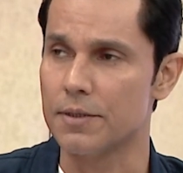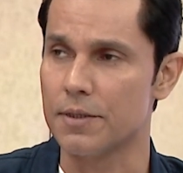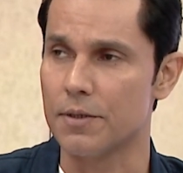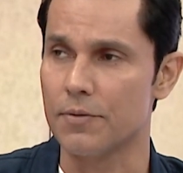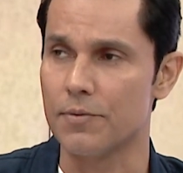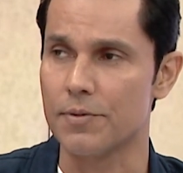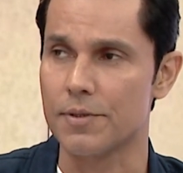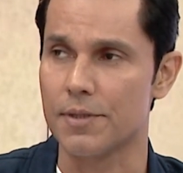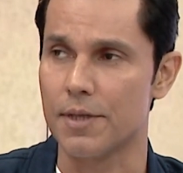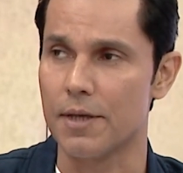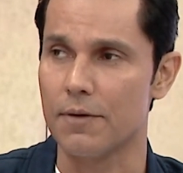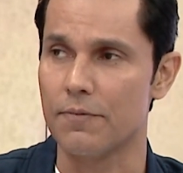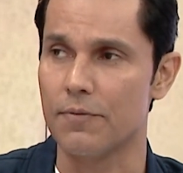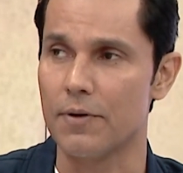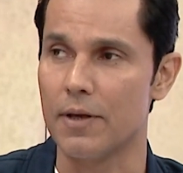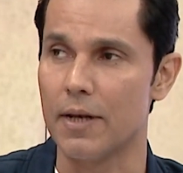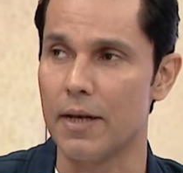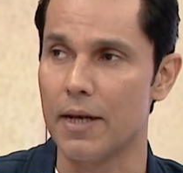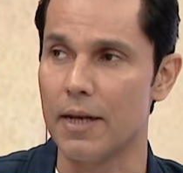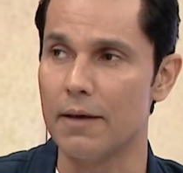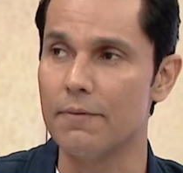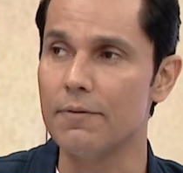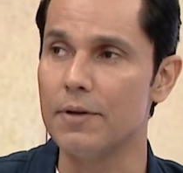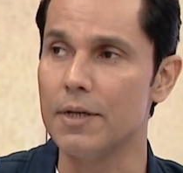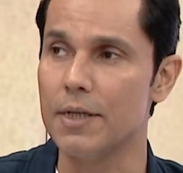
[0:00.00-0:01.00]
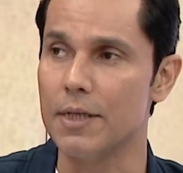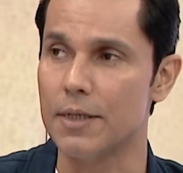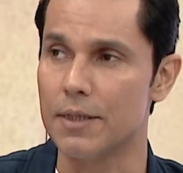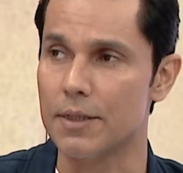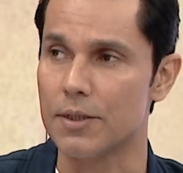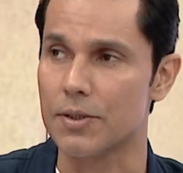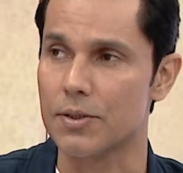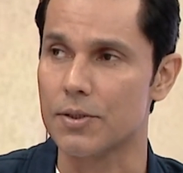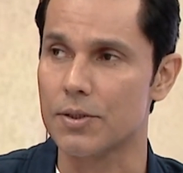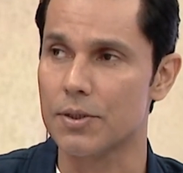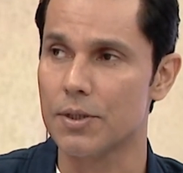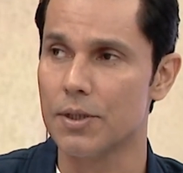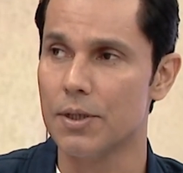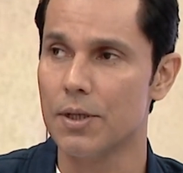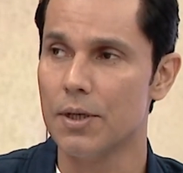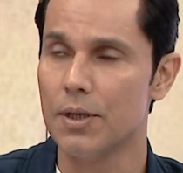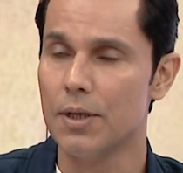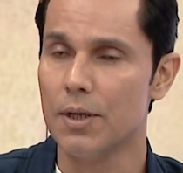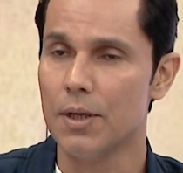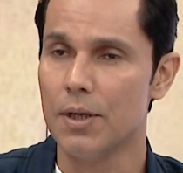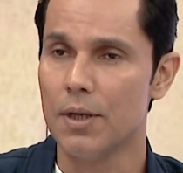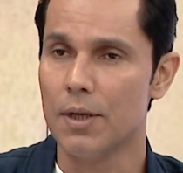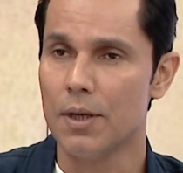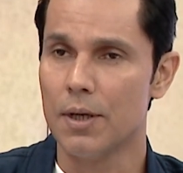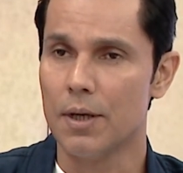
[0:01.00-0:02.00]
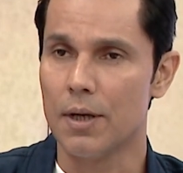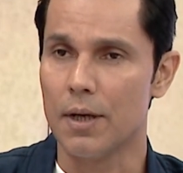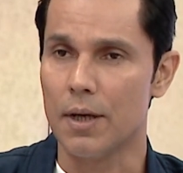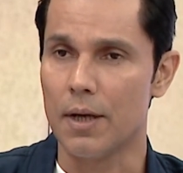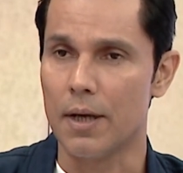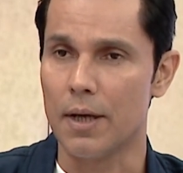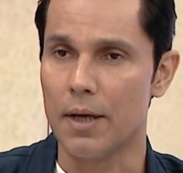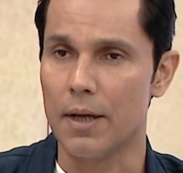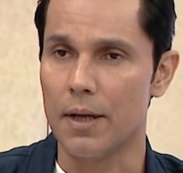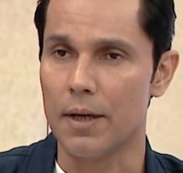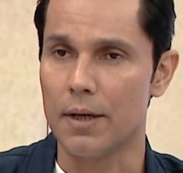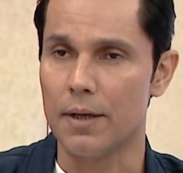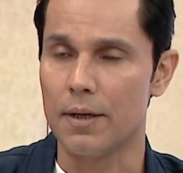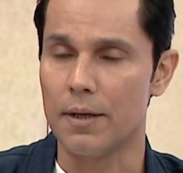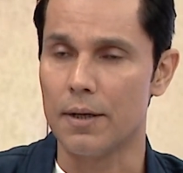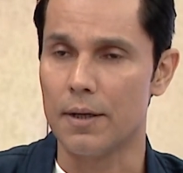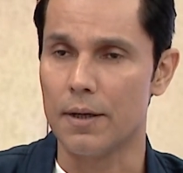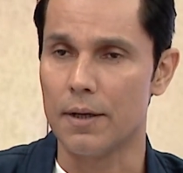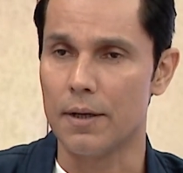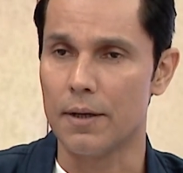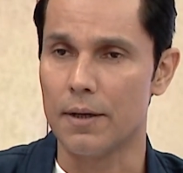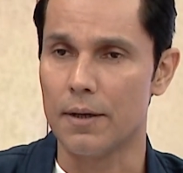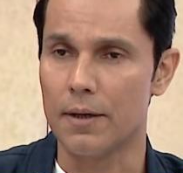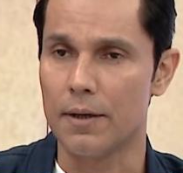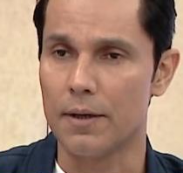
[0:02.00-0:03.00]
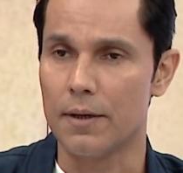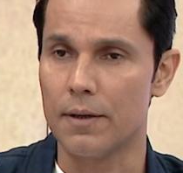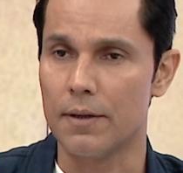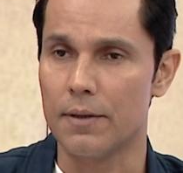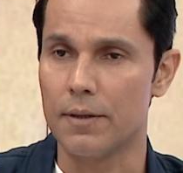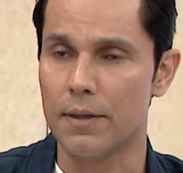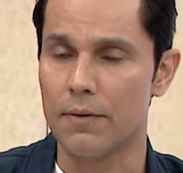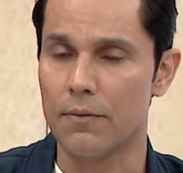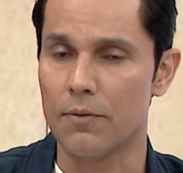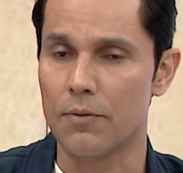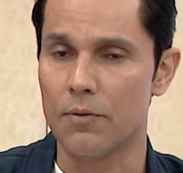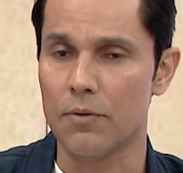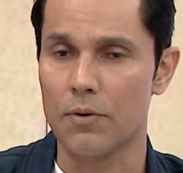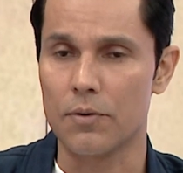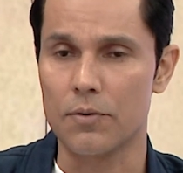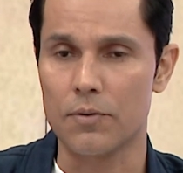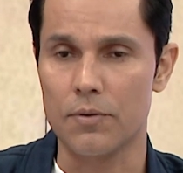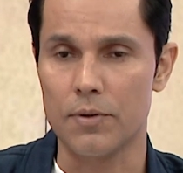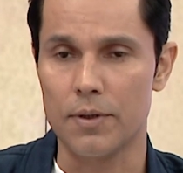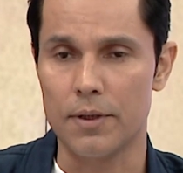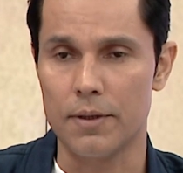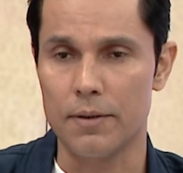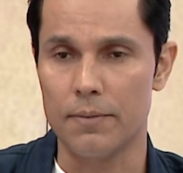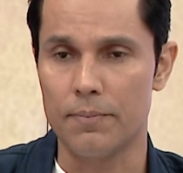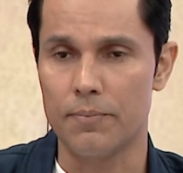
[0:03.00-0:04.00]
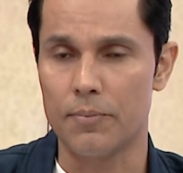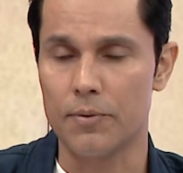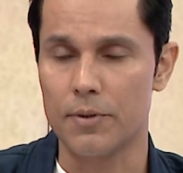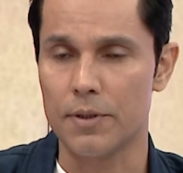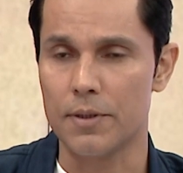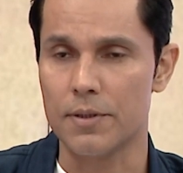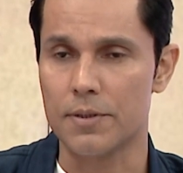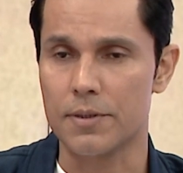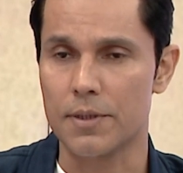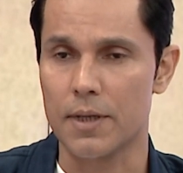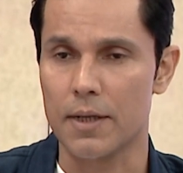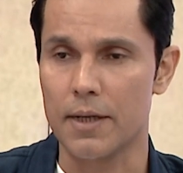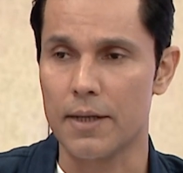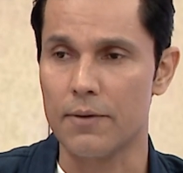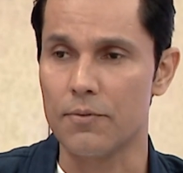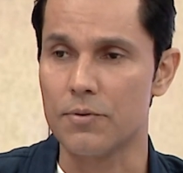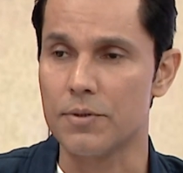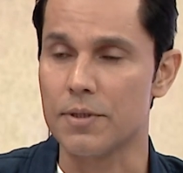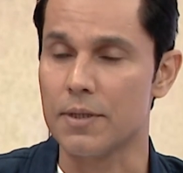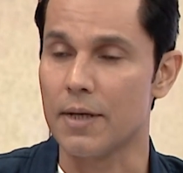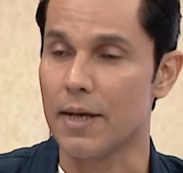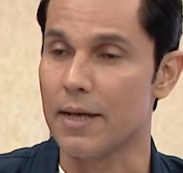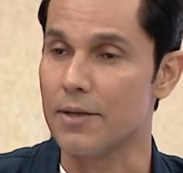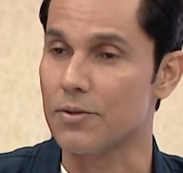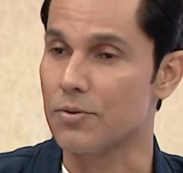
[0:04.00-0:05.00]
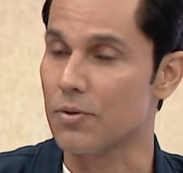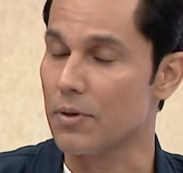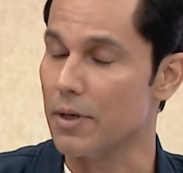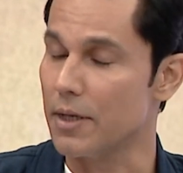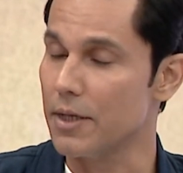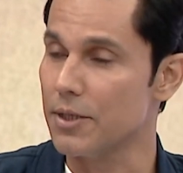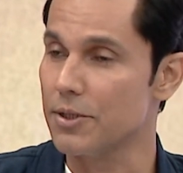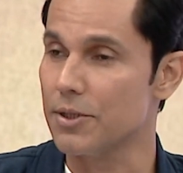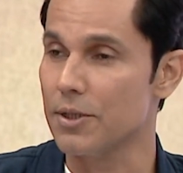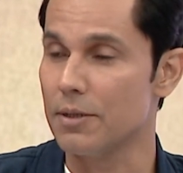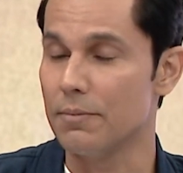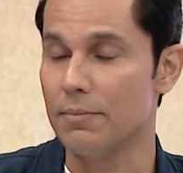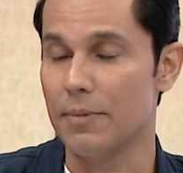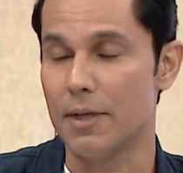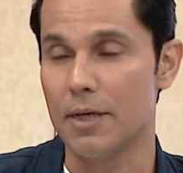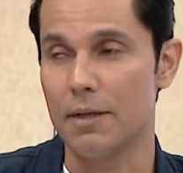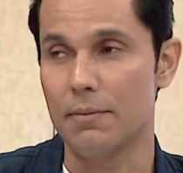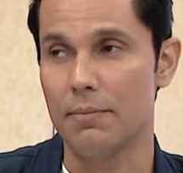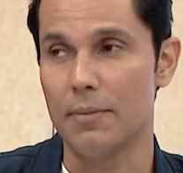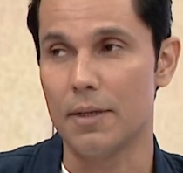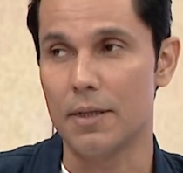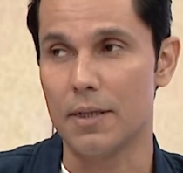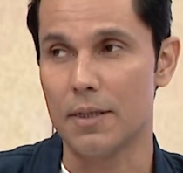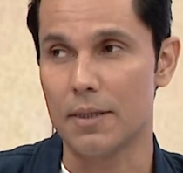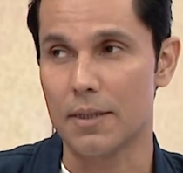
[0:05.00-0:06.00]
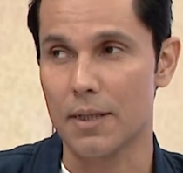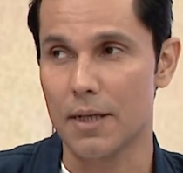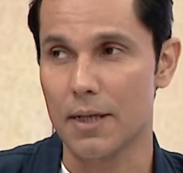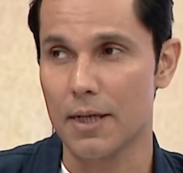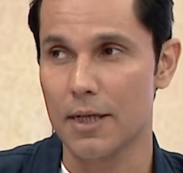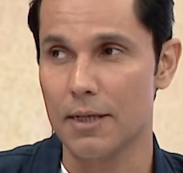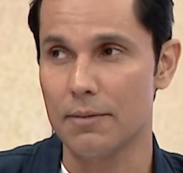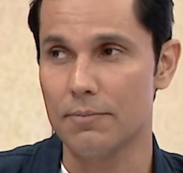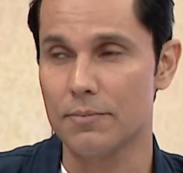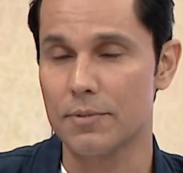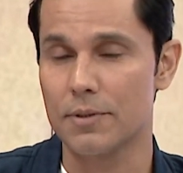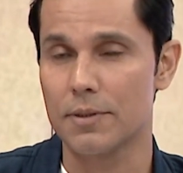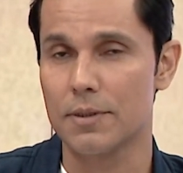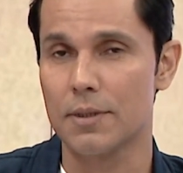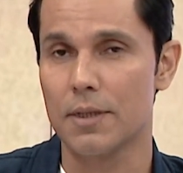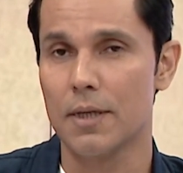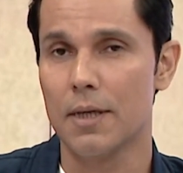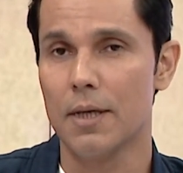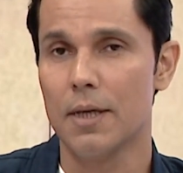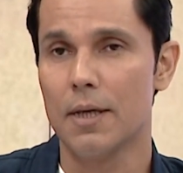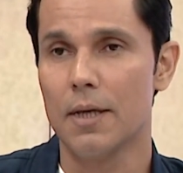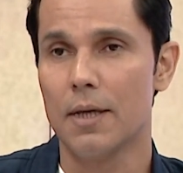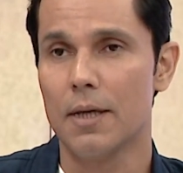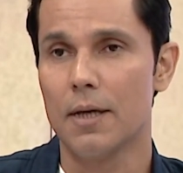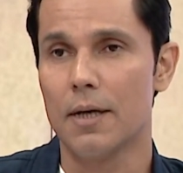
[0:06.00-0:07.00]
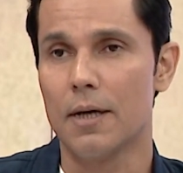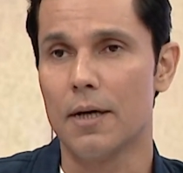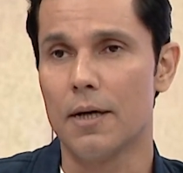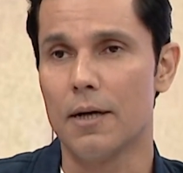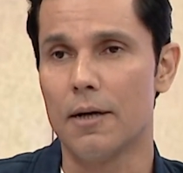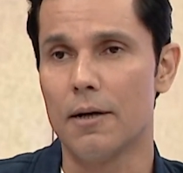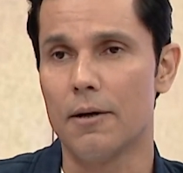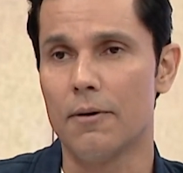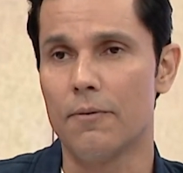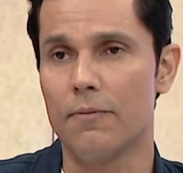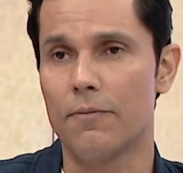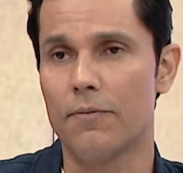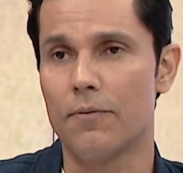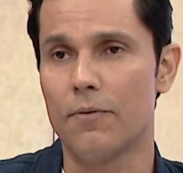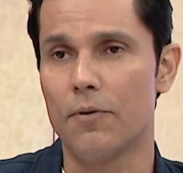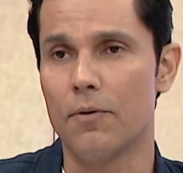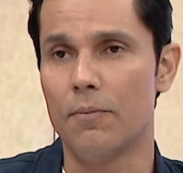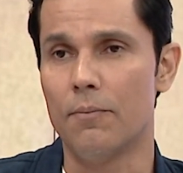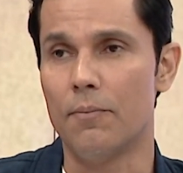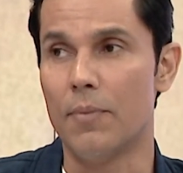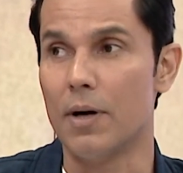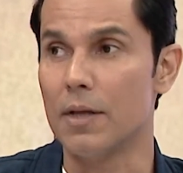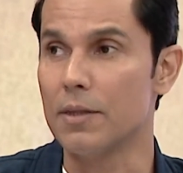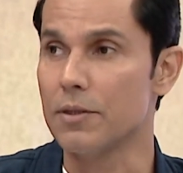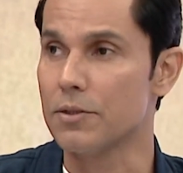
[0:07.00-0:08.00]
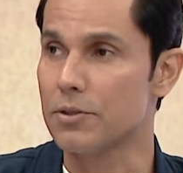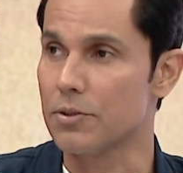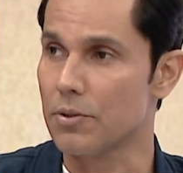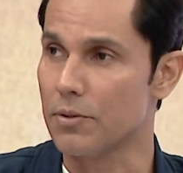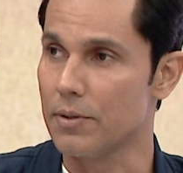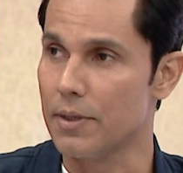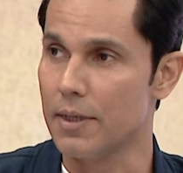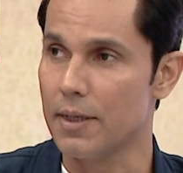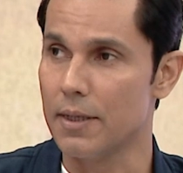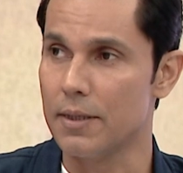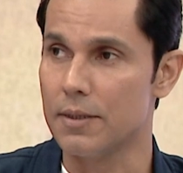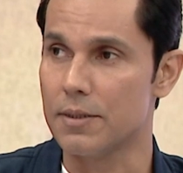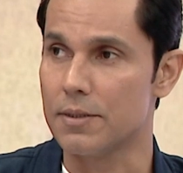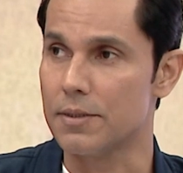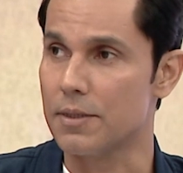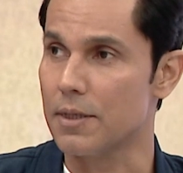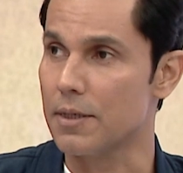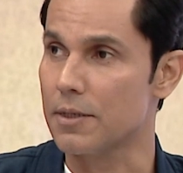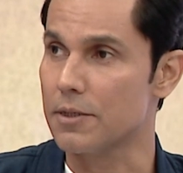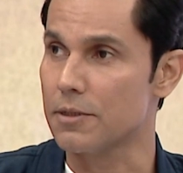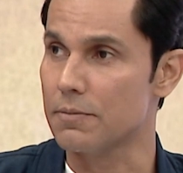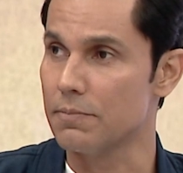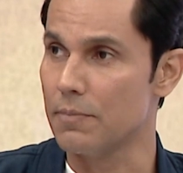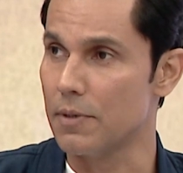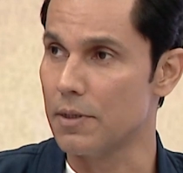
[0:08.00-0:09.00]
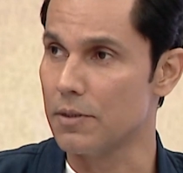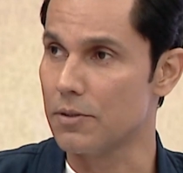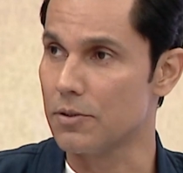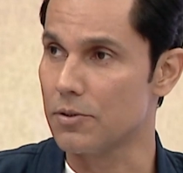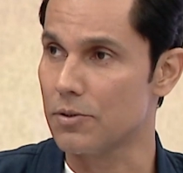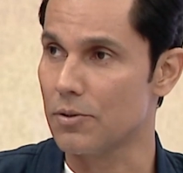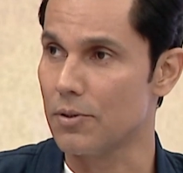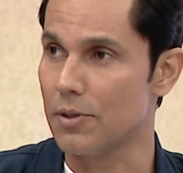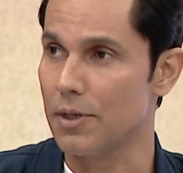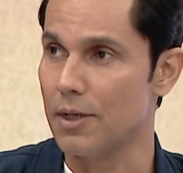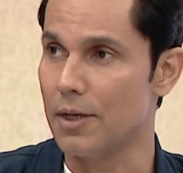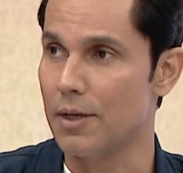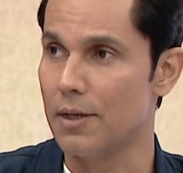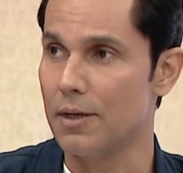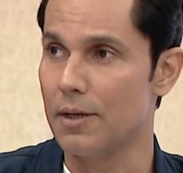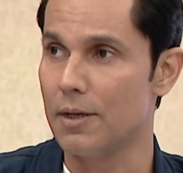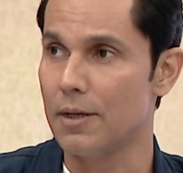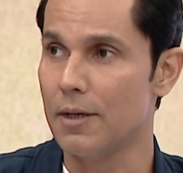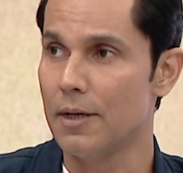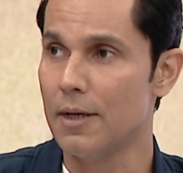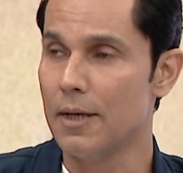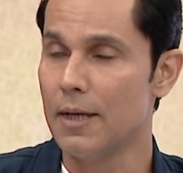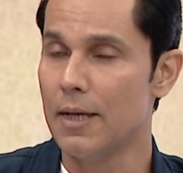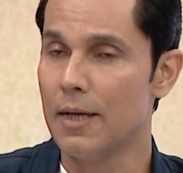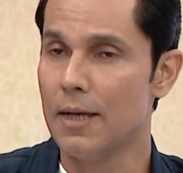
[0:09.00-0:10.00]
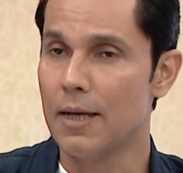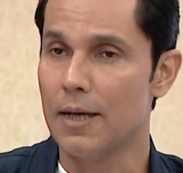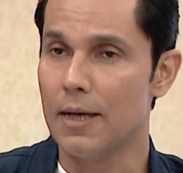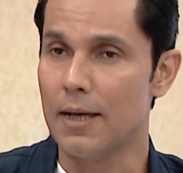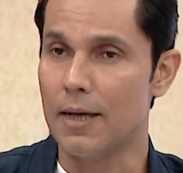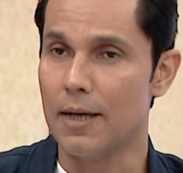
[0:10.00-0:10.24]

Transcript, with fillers: He was there for 11 years. Hmm. And uh, they were not only put in cell, he was in isolation many, many times uh, for months on end, six months on end. Hmm.